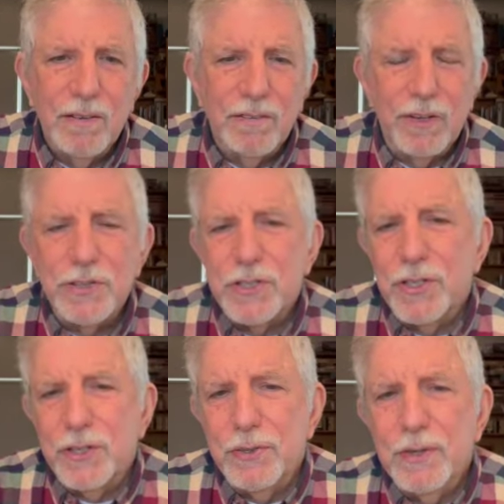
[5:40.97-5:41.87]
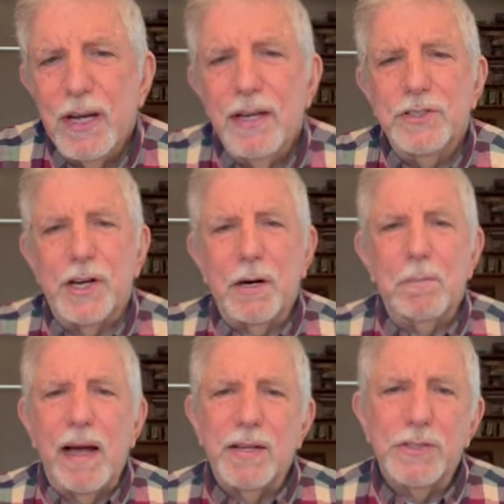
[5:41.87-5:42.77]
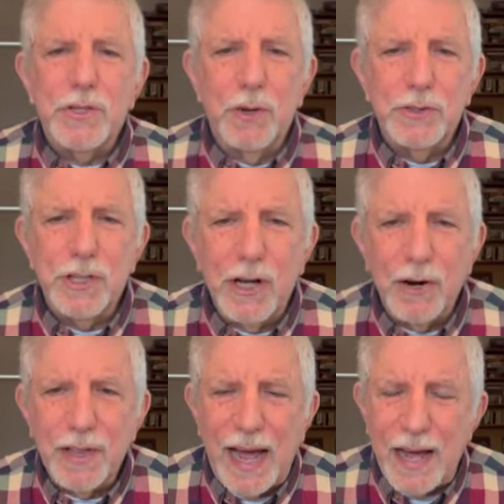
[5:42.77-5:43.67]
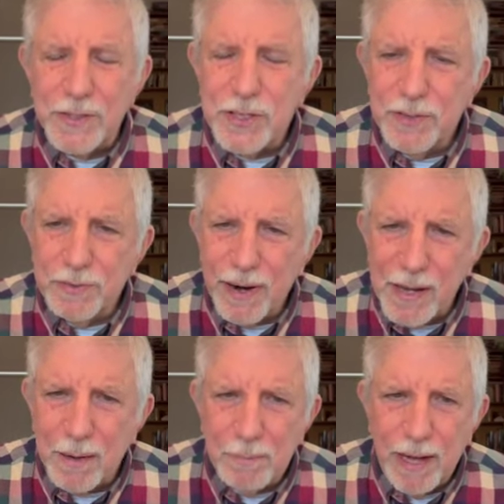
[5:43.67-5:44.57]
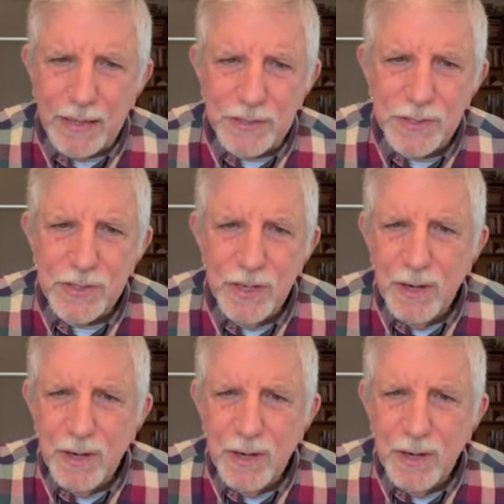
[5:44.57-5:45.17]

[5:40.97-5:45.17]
Verse 2, Jeremiah is told to go to the house of the Rechabites,